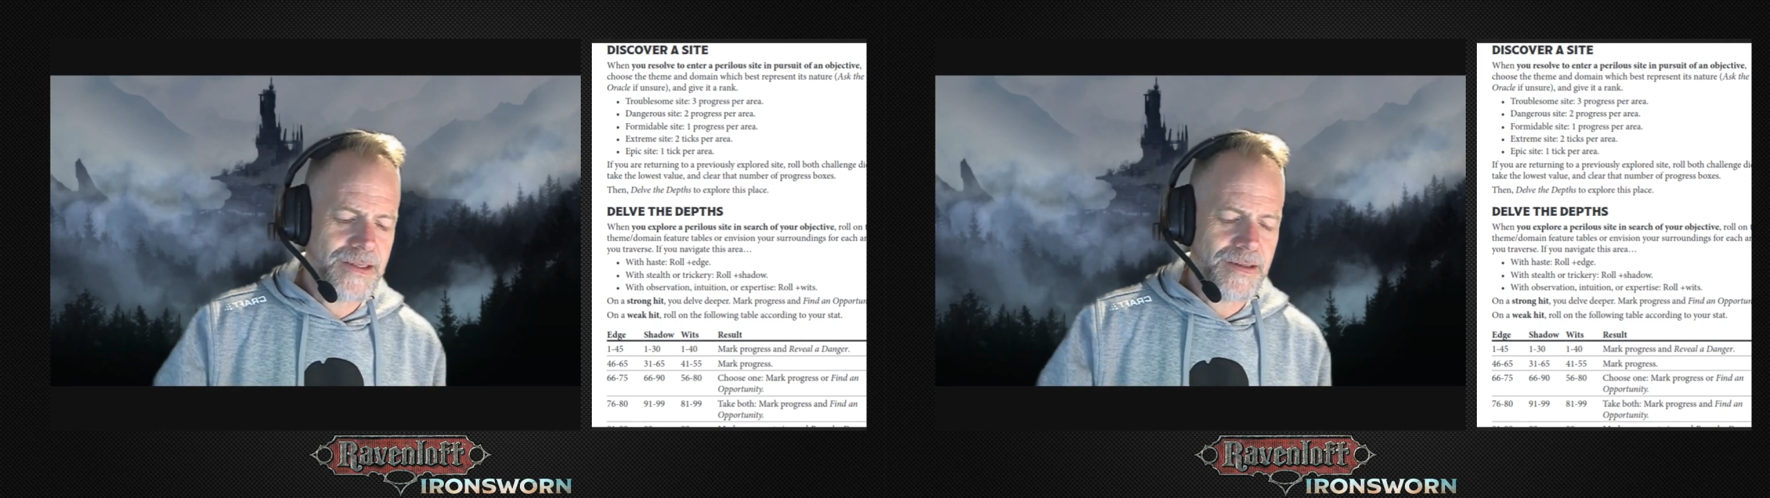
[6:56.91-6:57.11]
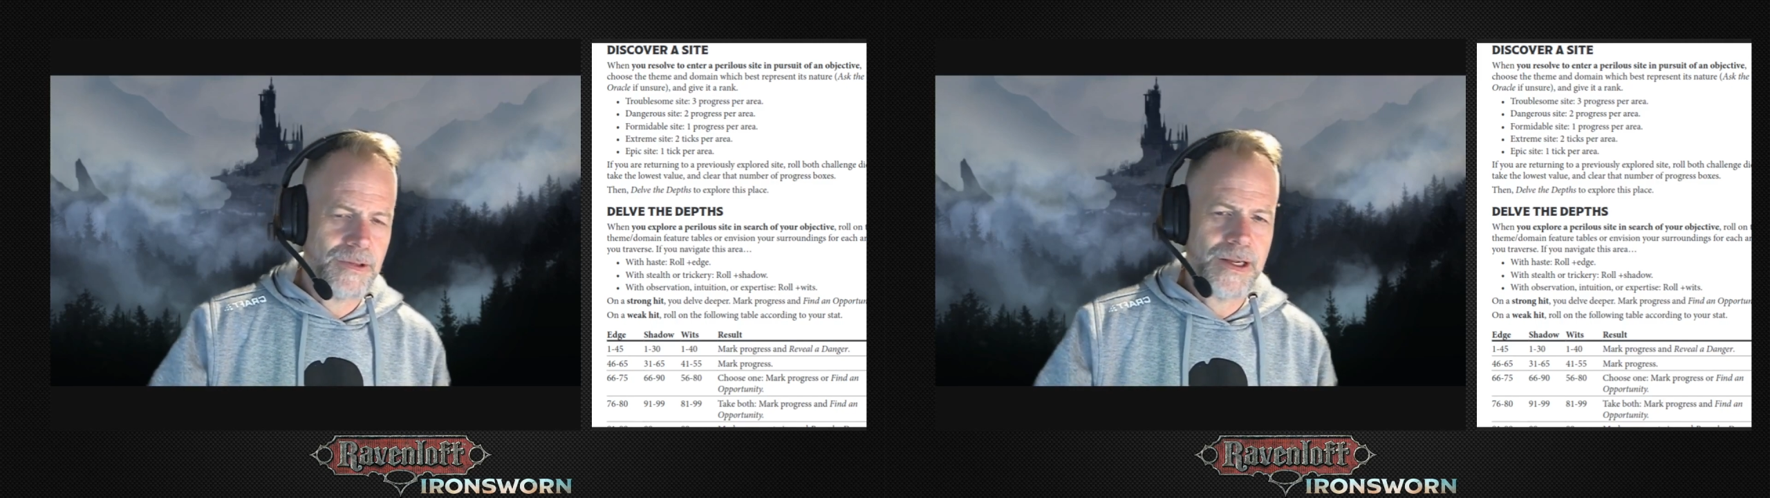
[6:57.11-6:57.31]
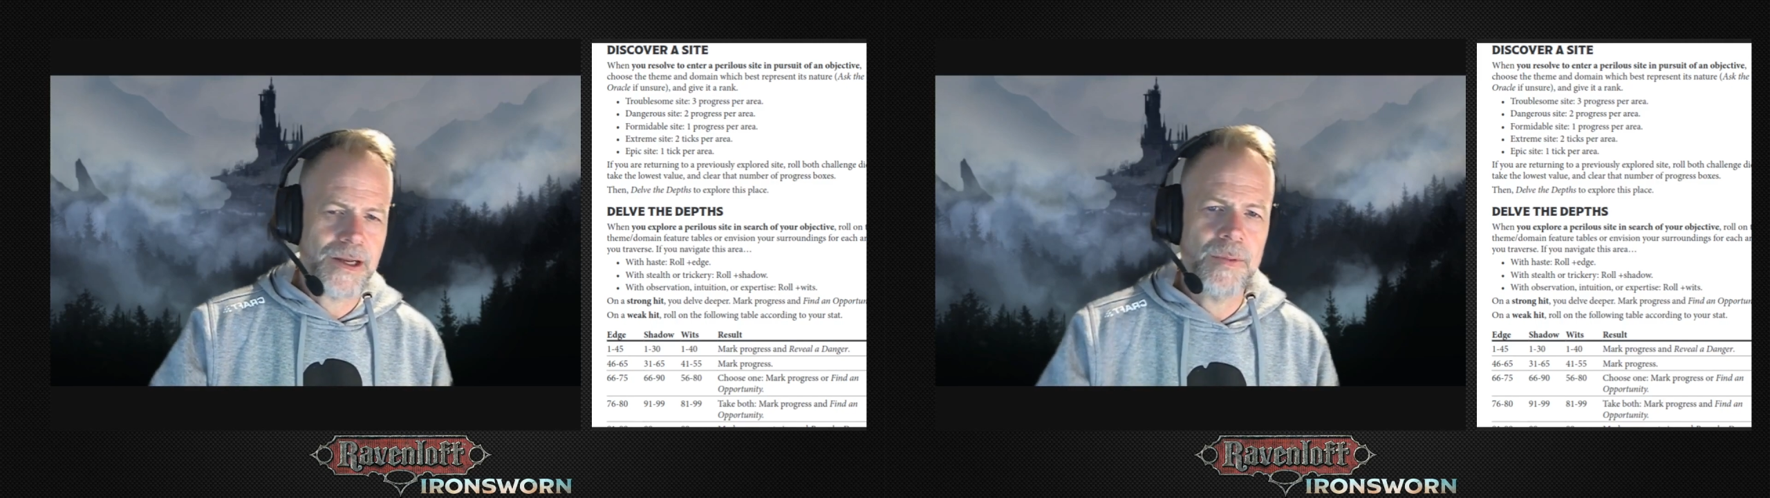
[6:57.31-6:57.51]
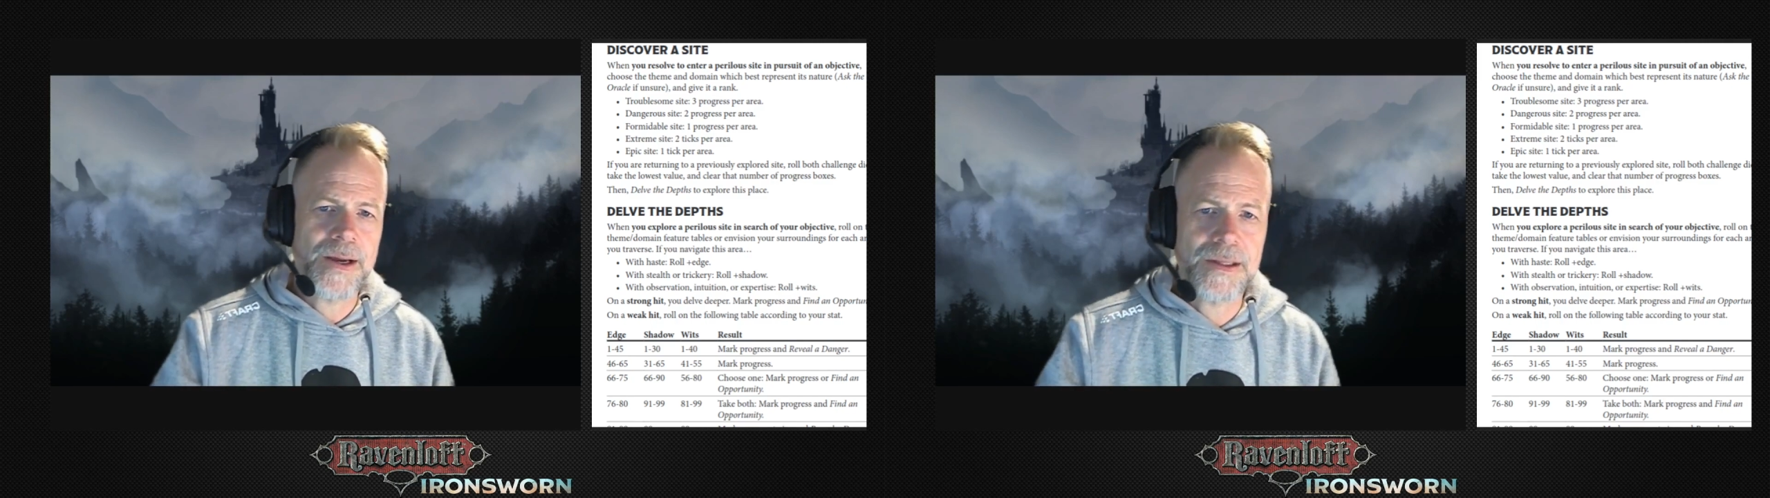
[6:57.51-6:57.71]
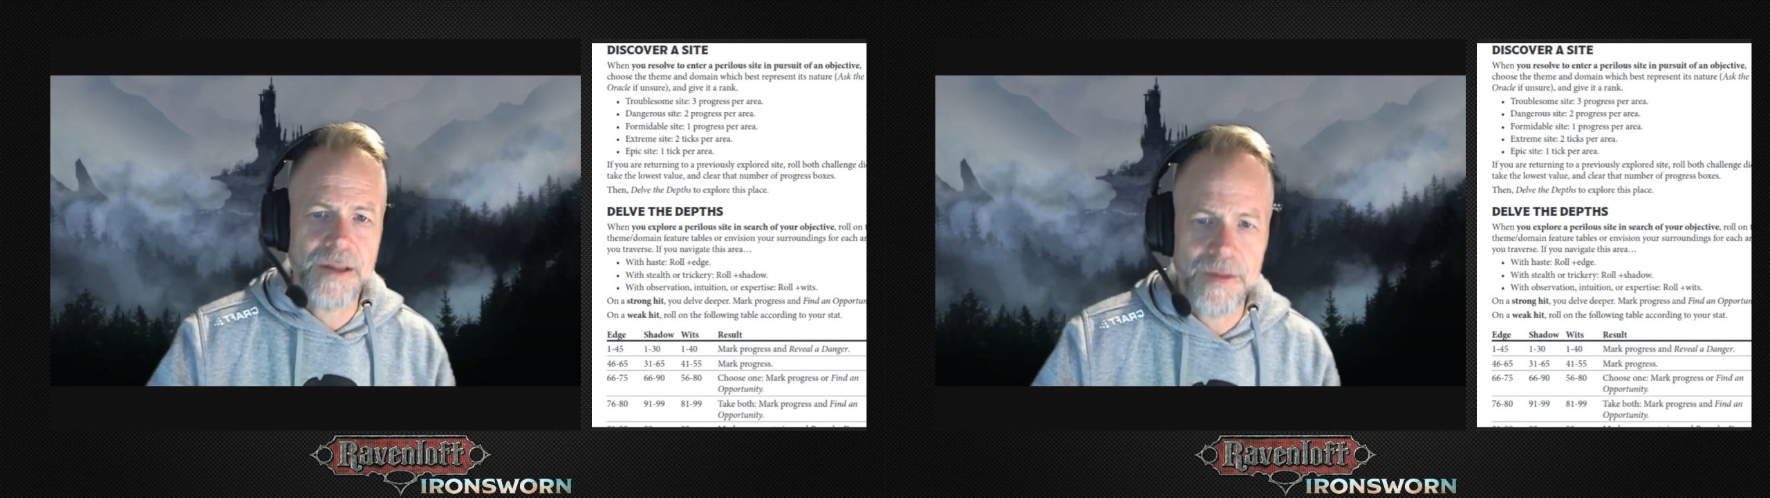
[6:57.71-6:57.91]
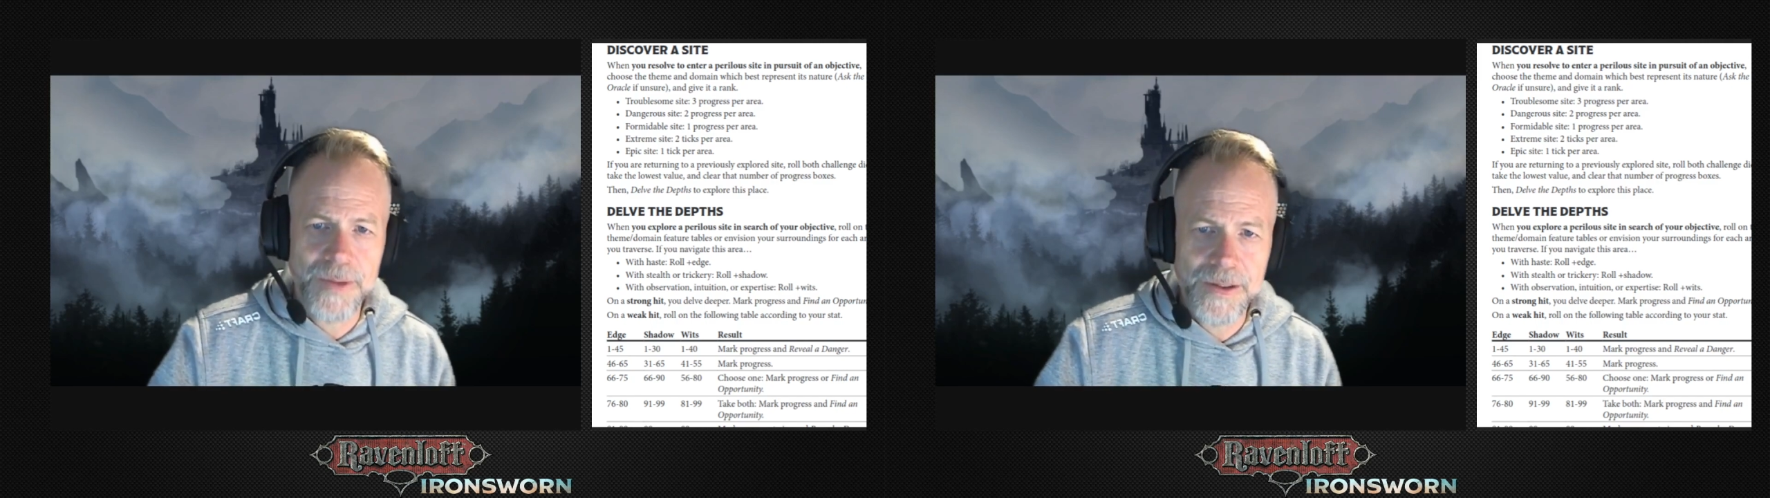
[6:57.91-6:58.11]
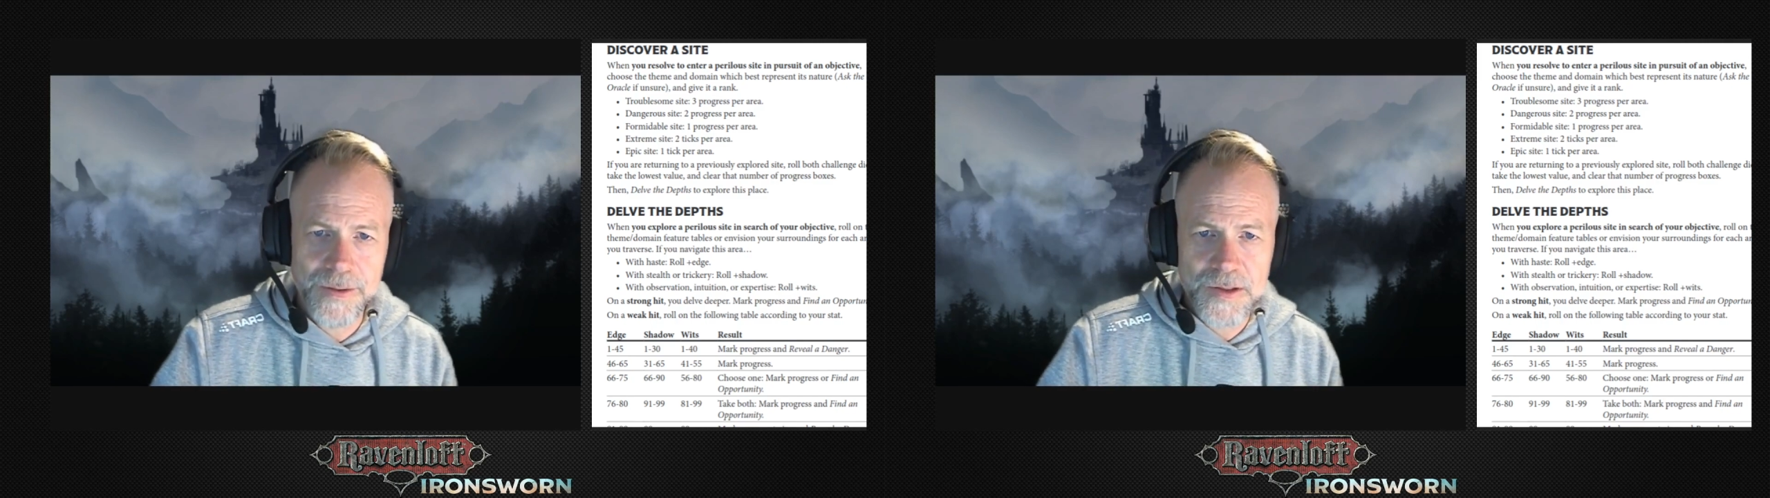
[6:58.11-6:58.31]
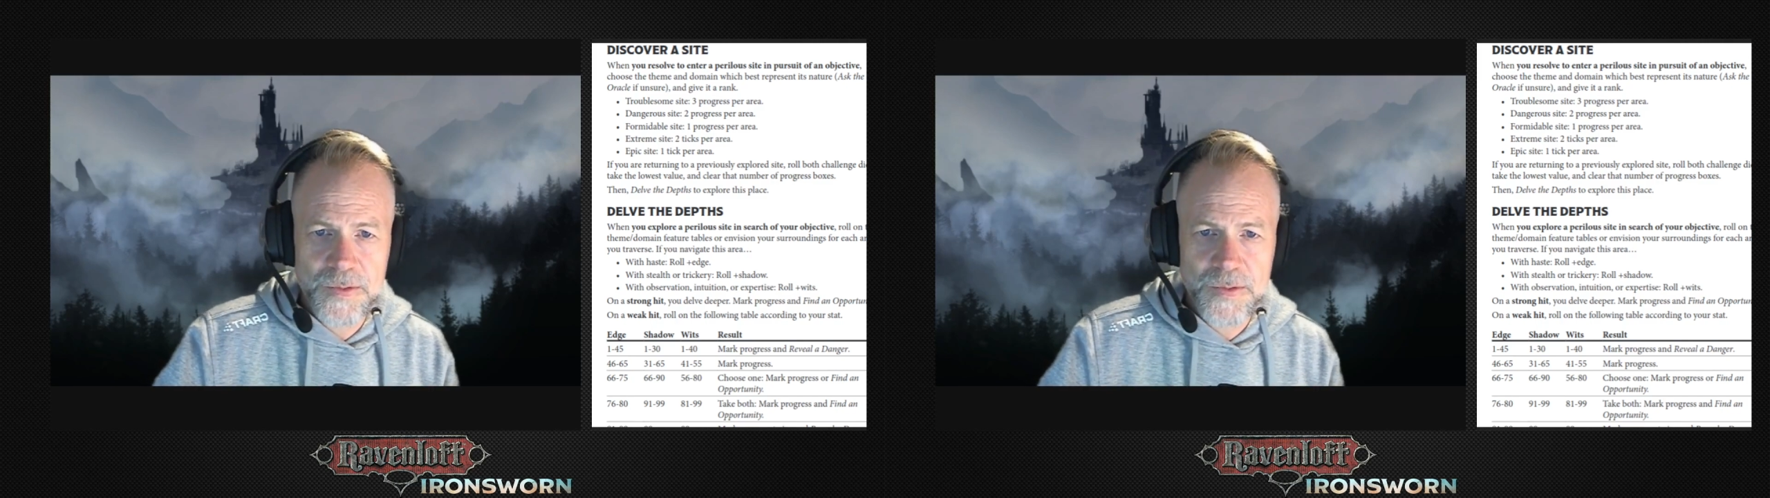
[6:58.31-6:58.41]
when I go back and look at my notes.